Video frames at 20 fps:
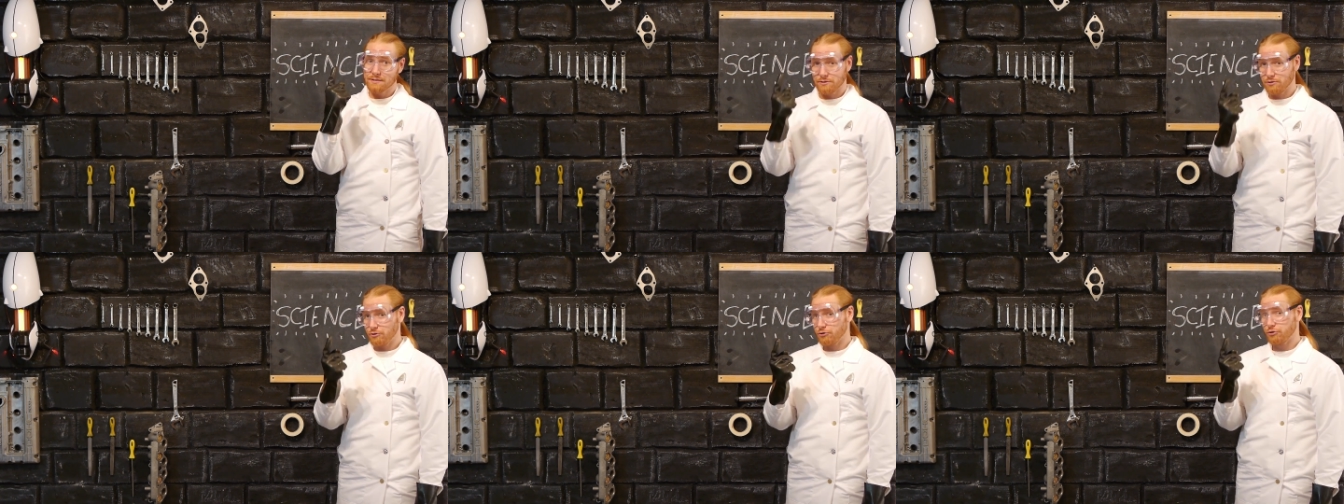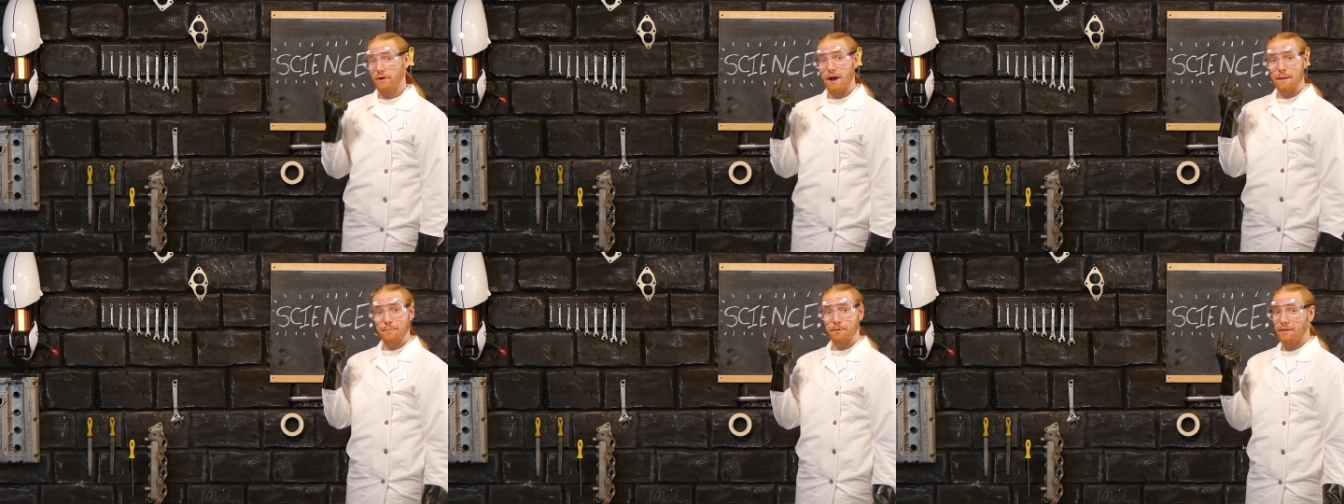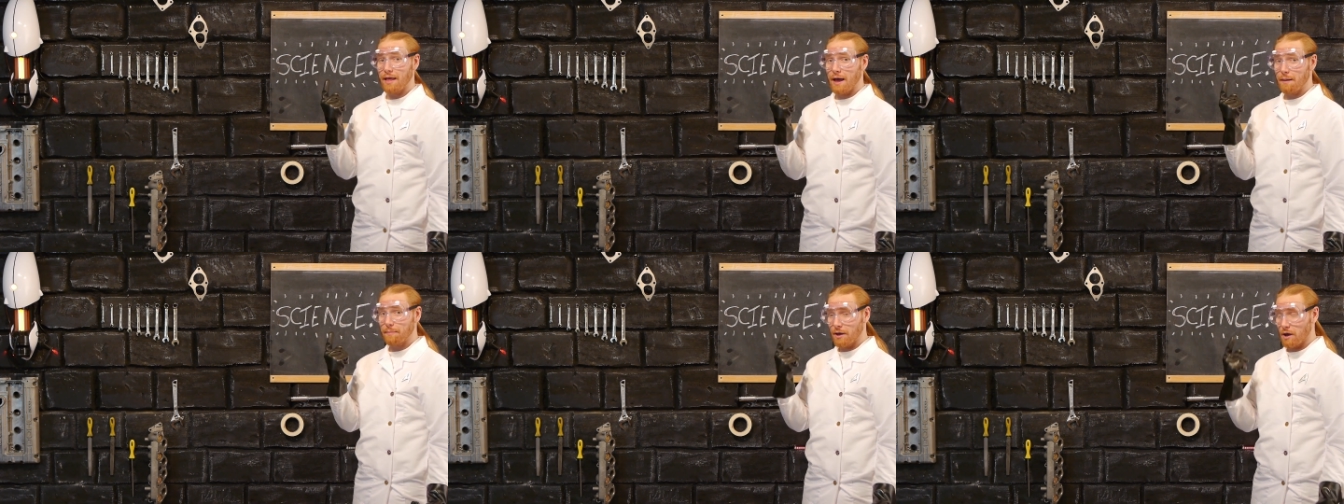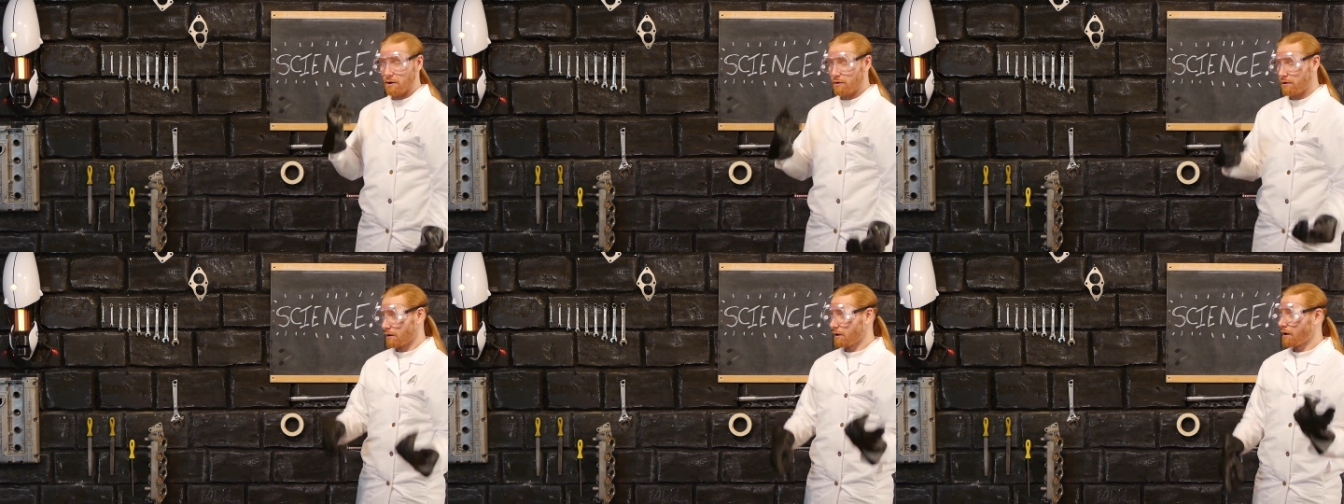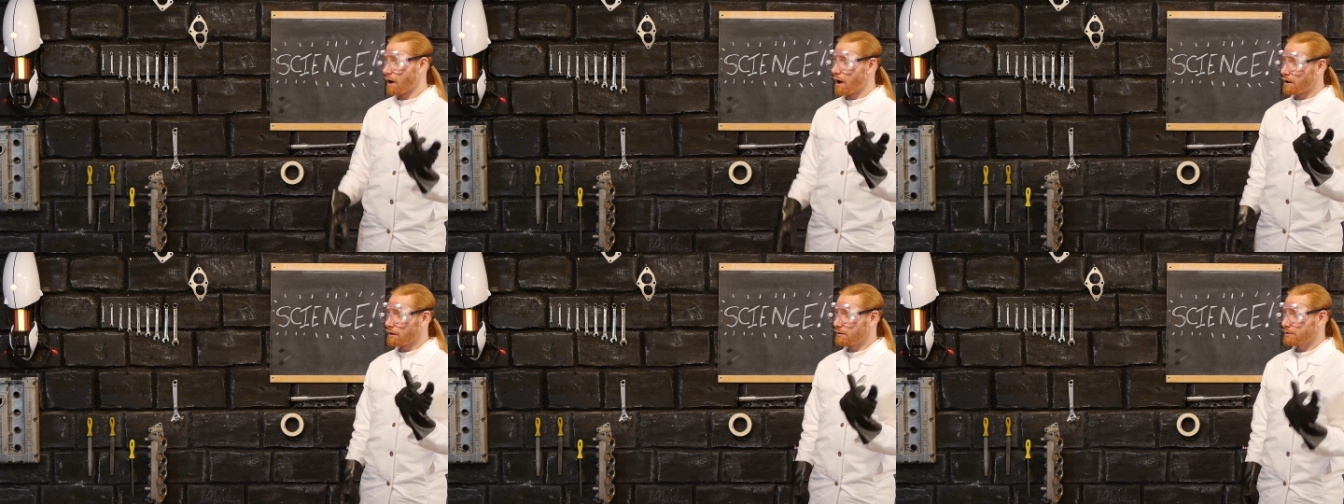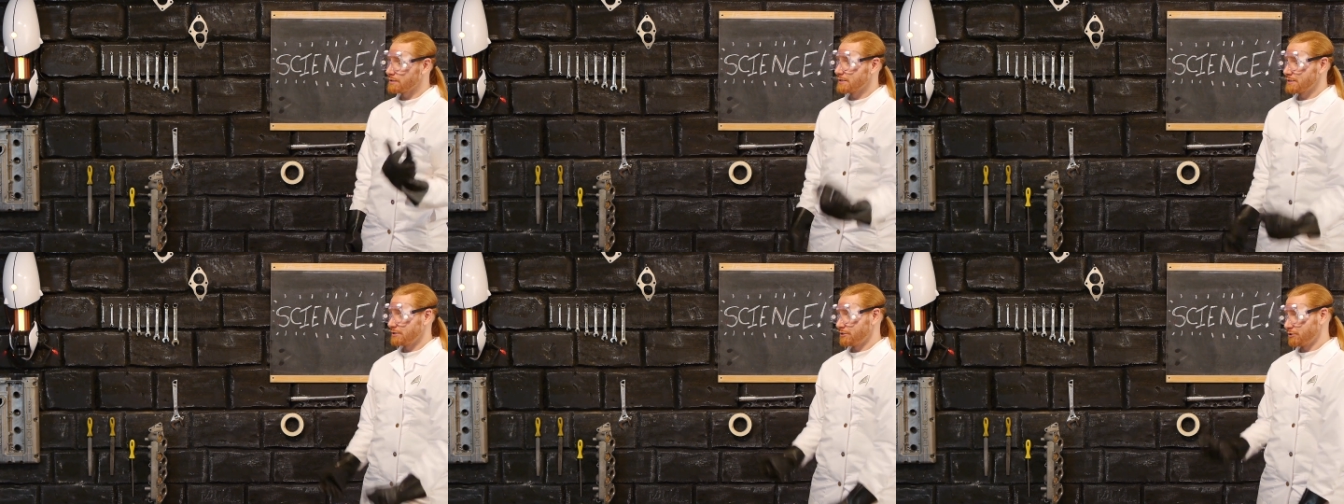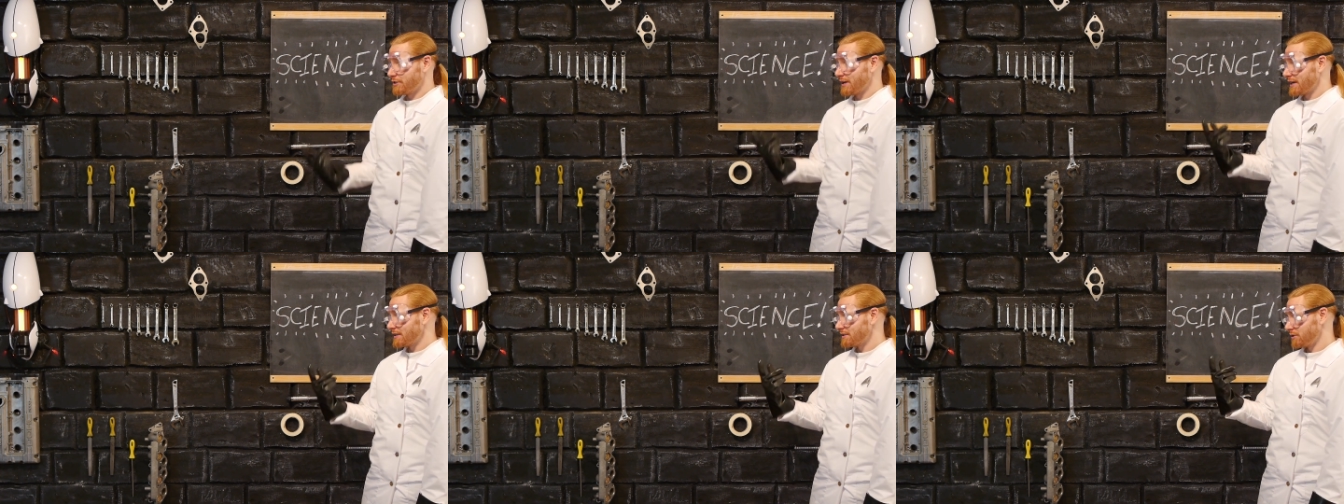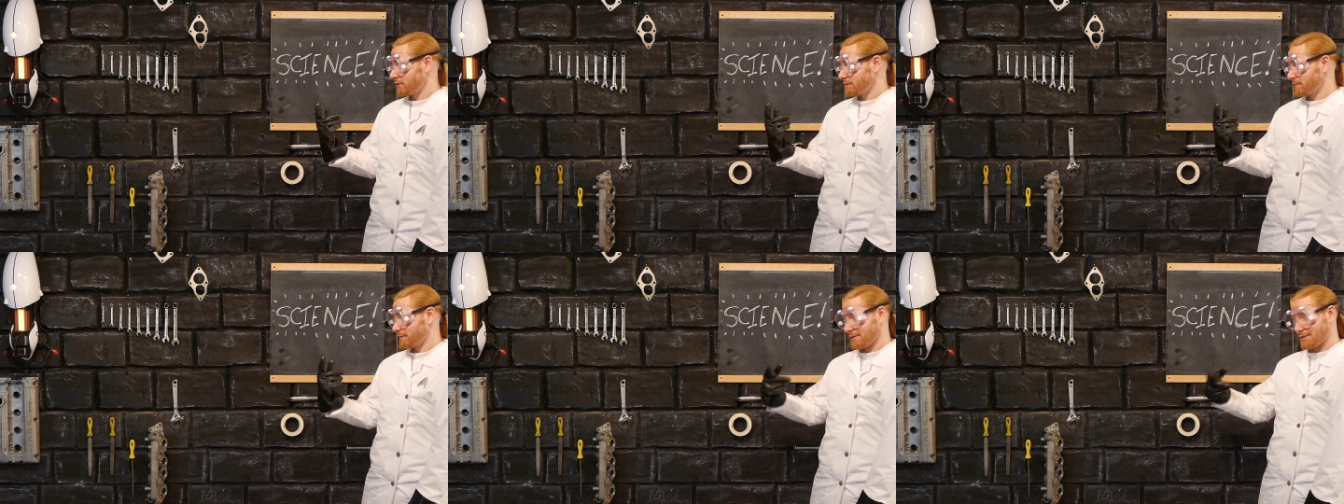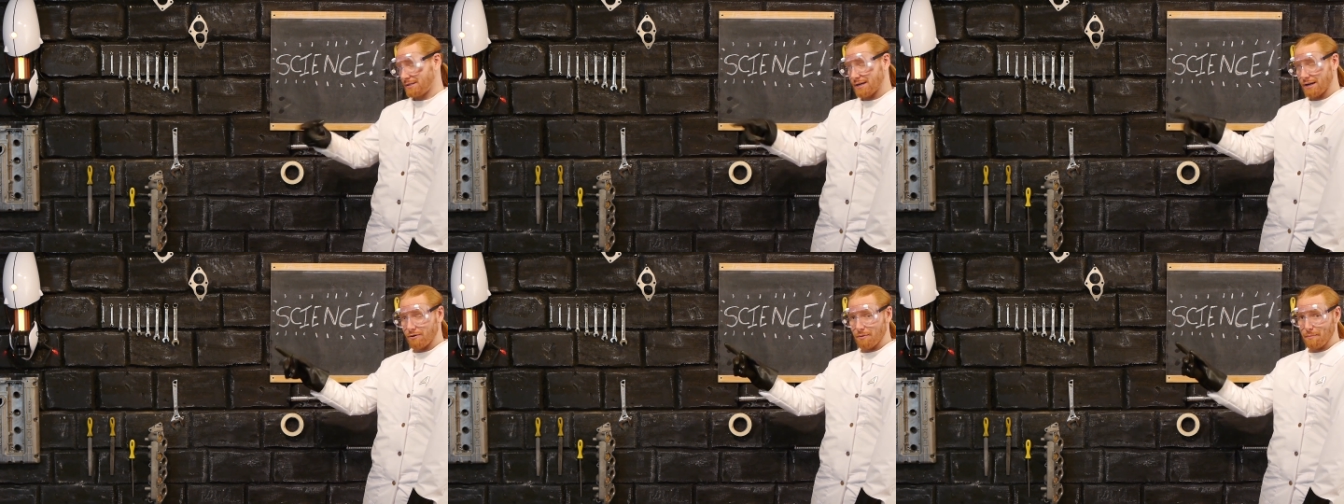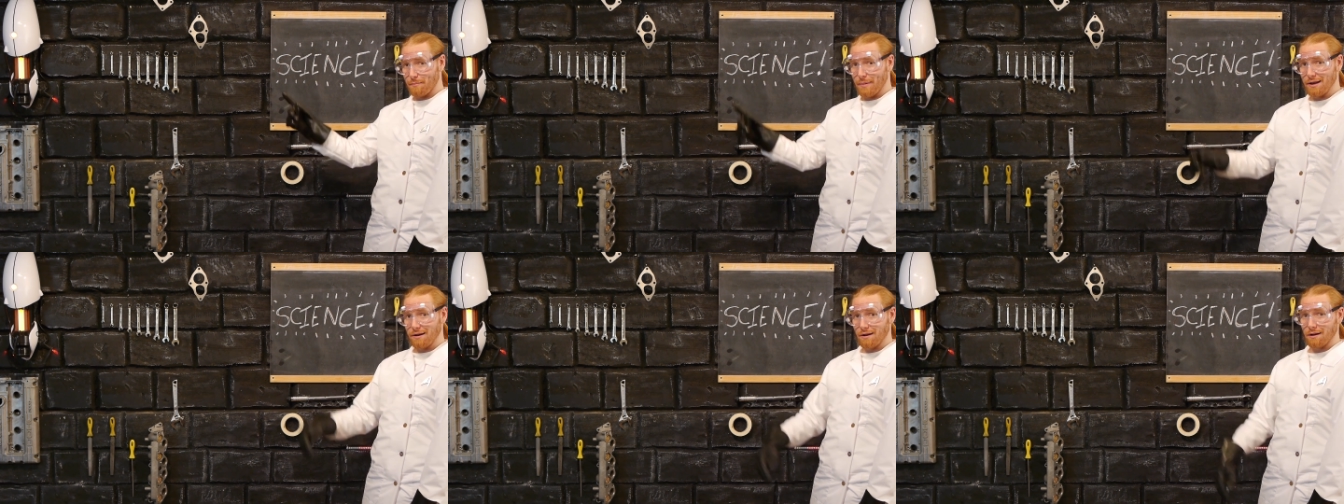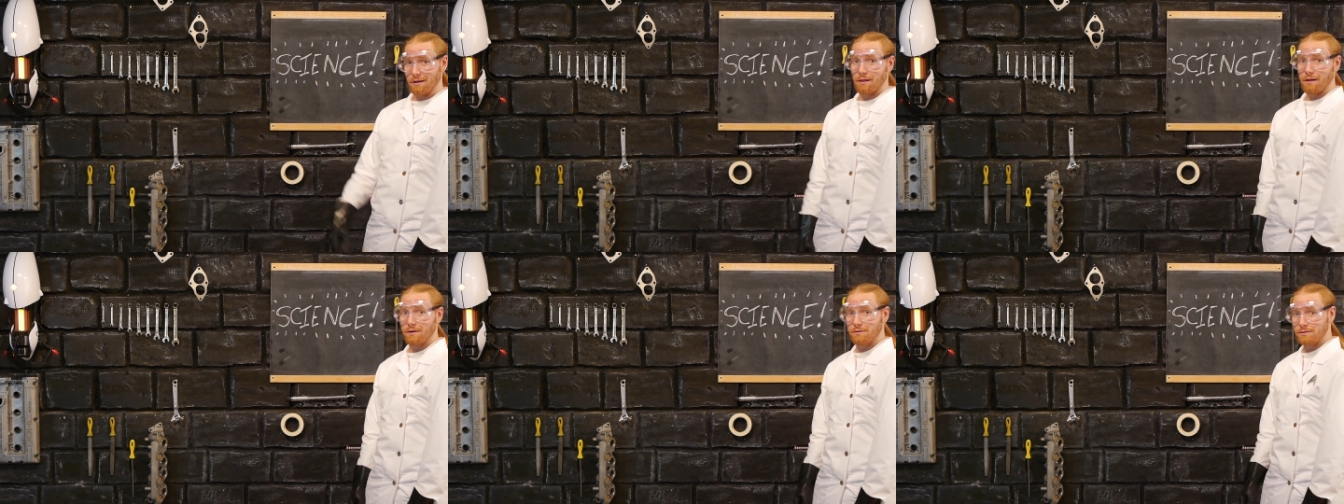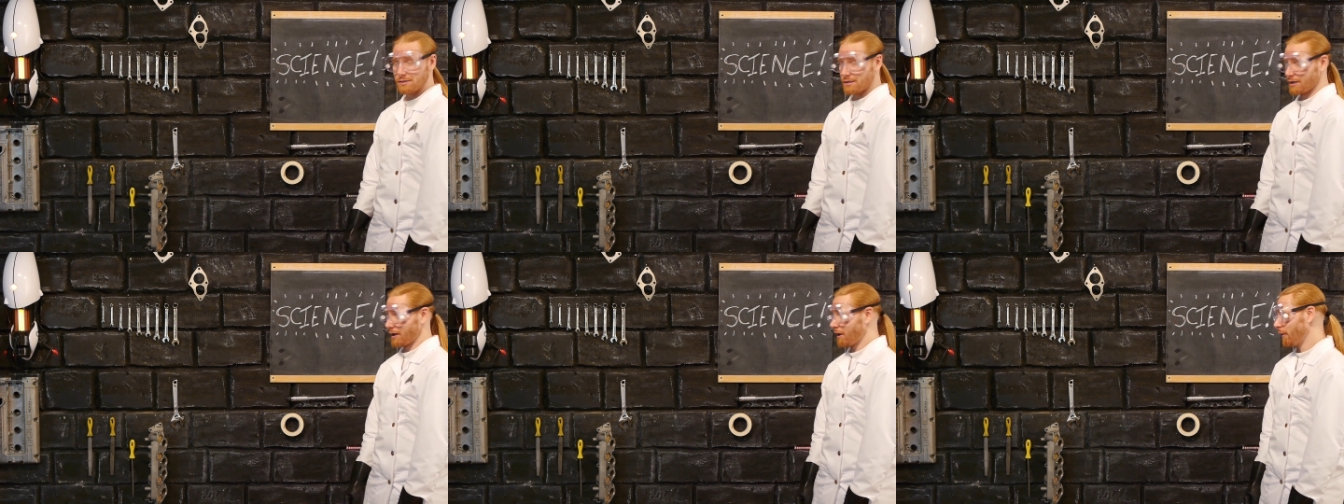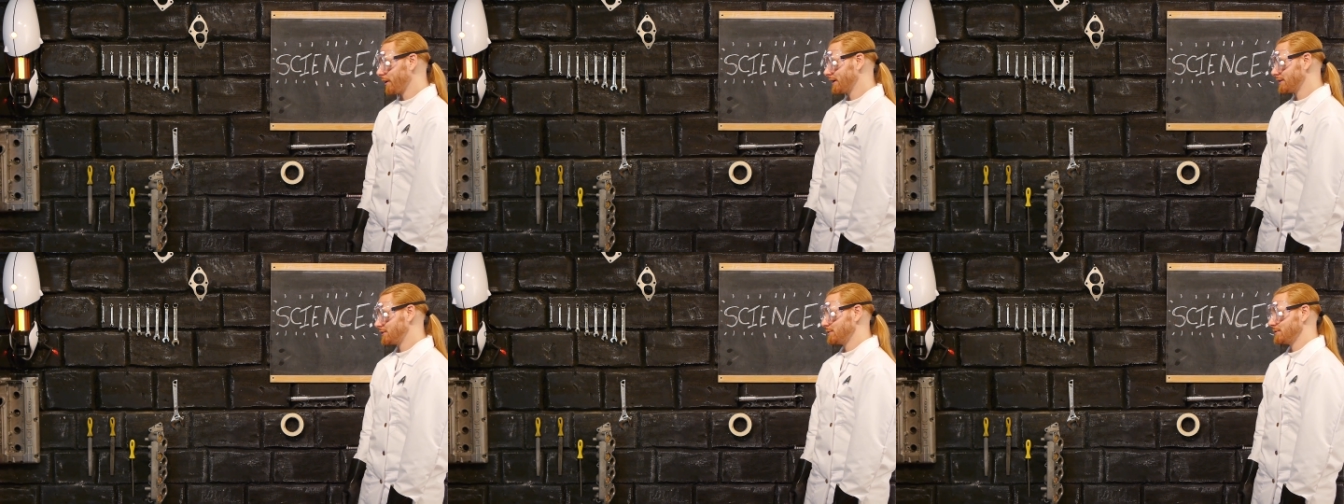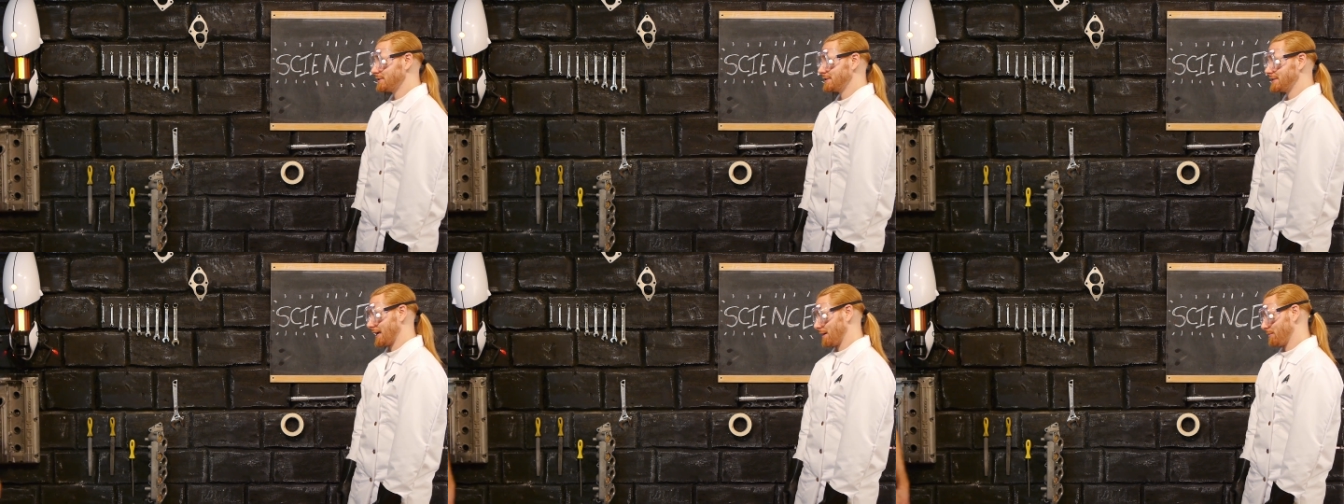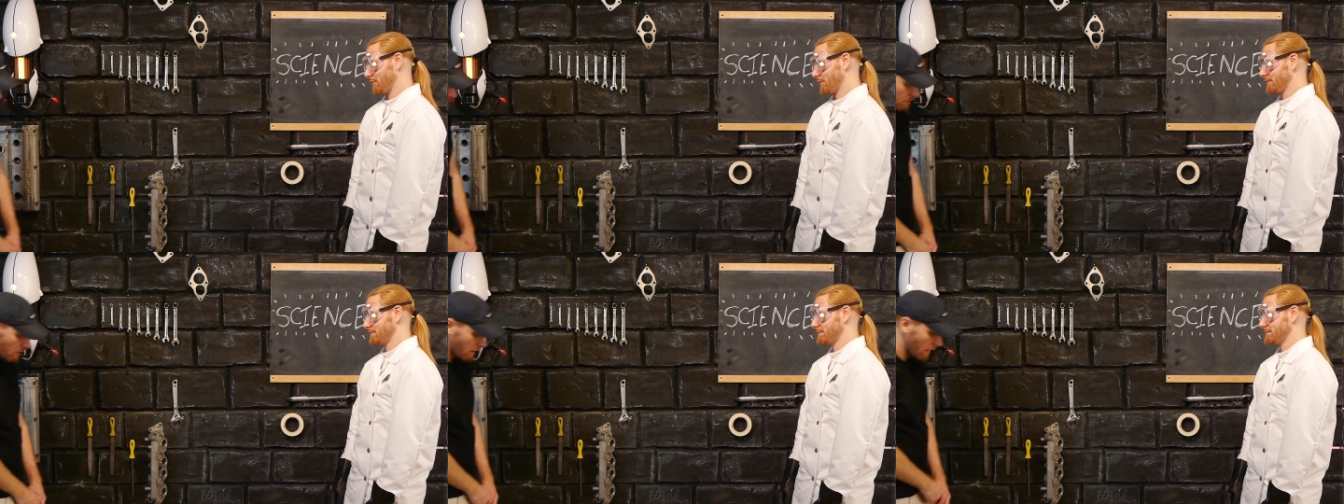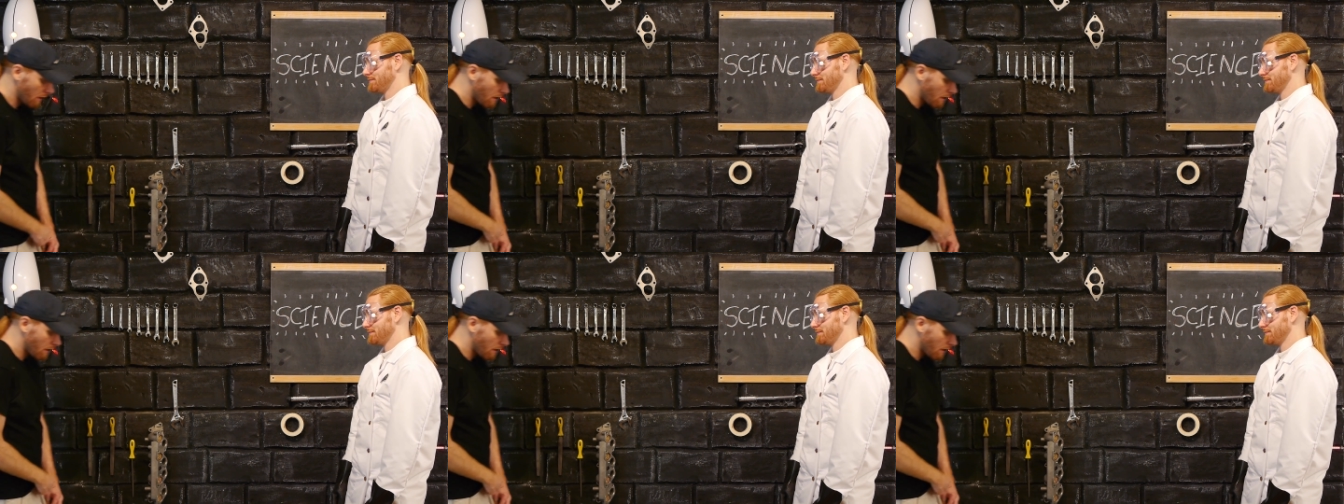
So just grab your lab coat, your goggles, and your test tubes and send your minion clones to go get you a sample.